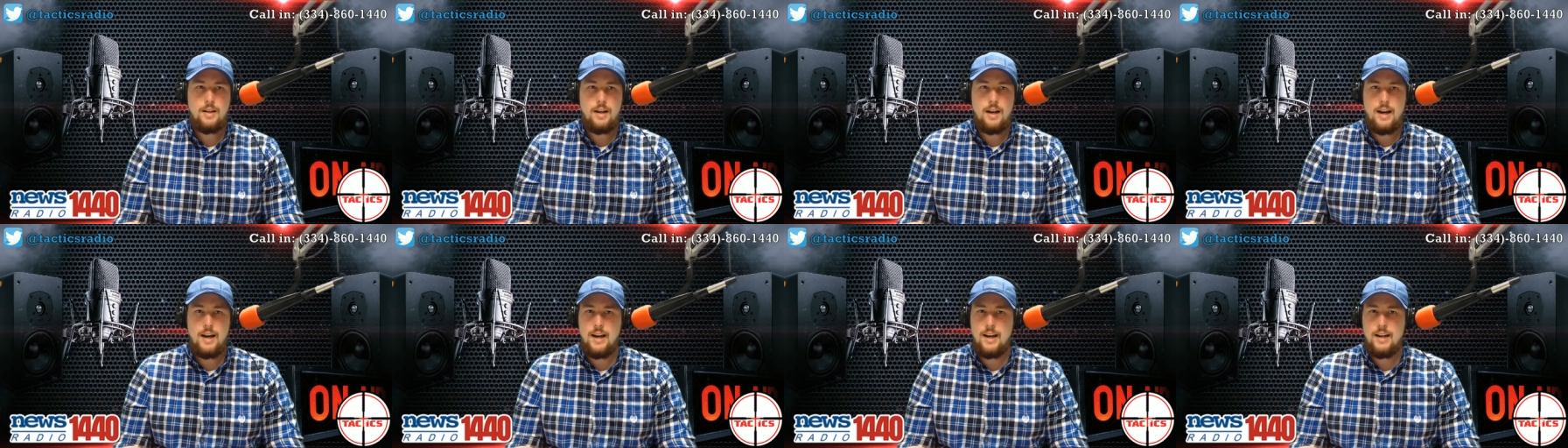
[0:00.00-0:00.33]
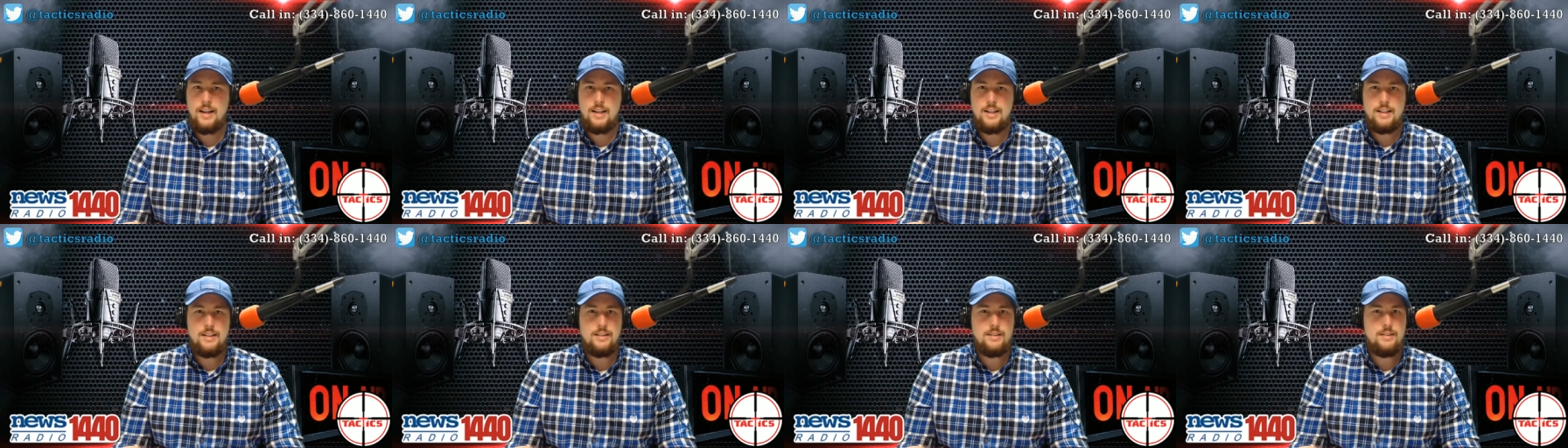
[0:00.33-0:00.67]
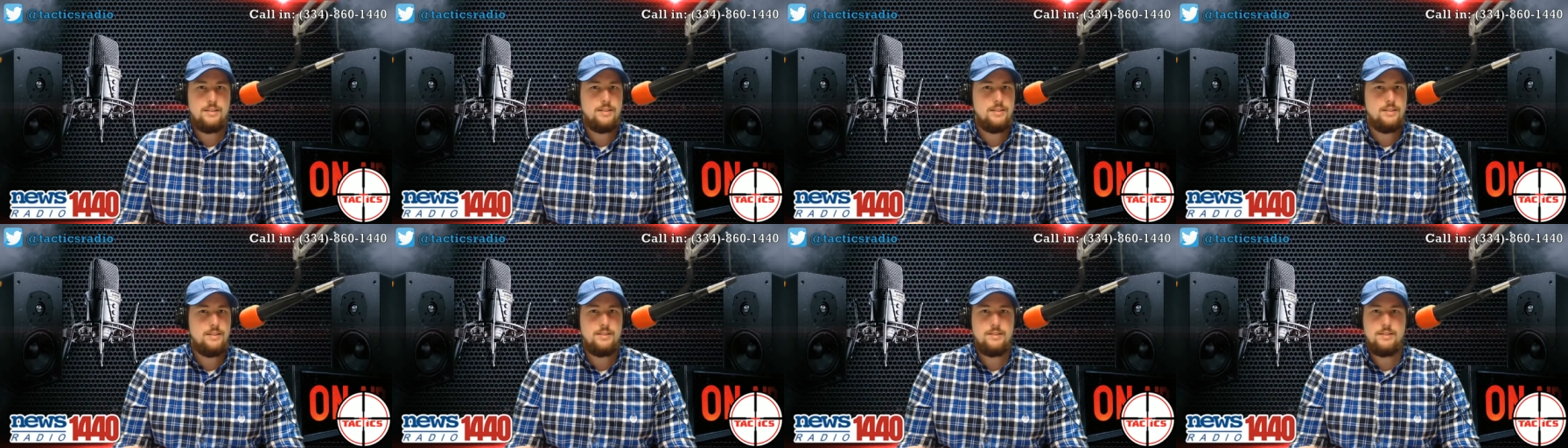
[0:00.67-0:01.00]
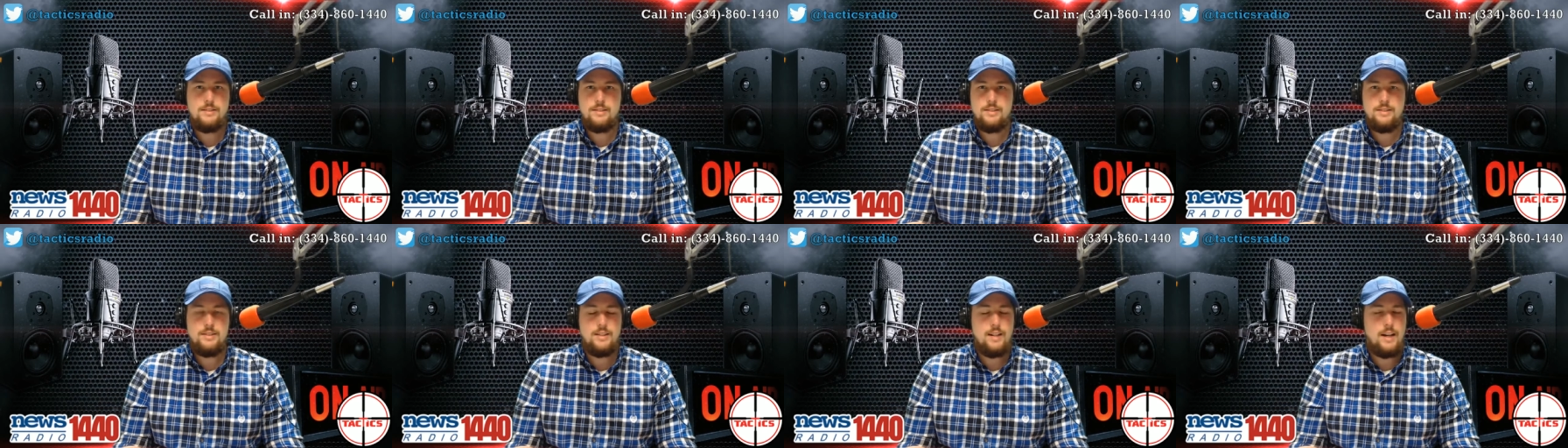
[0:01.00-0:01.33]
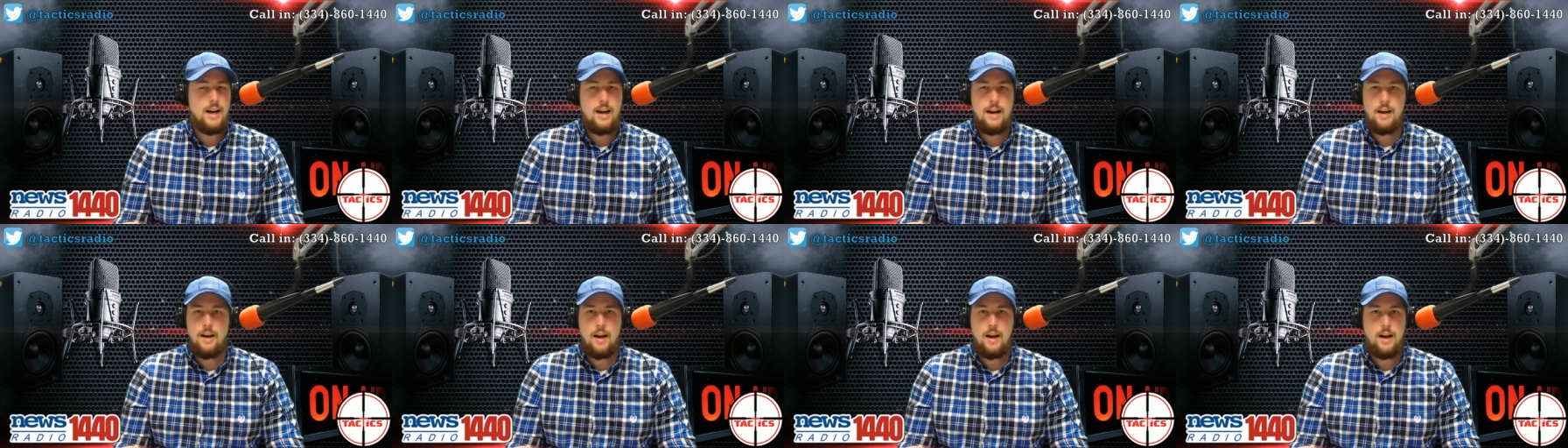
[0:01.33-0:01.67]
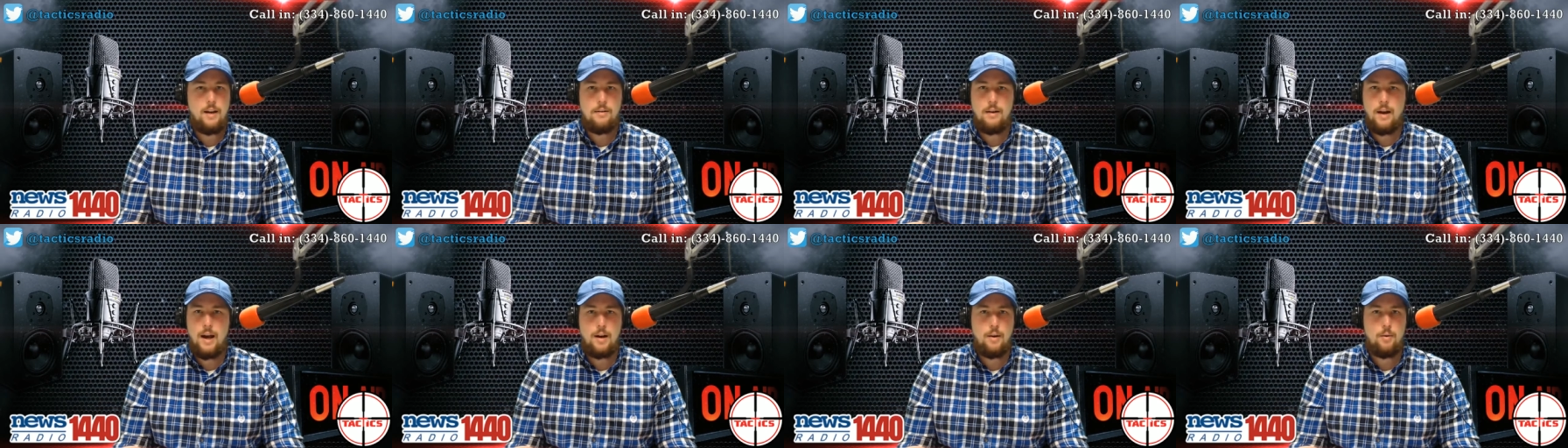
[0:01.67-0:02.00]
I,
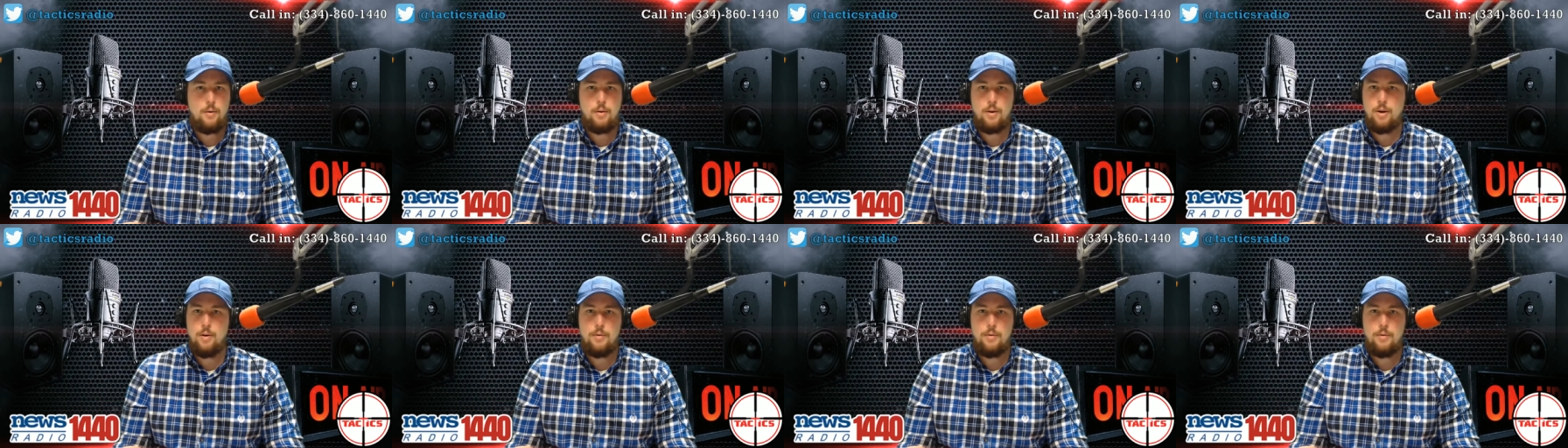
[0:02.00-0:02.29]
I, I don't know.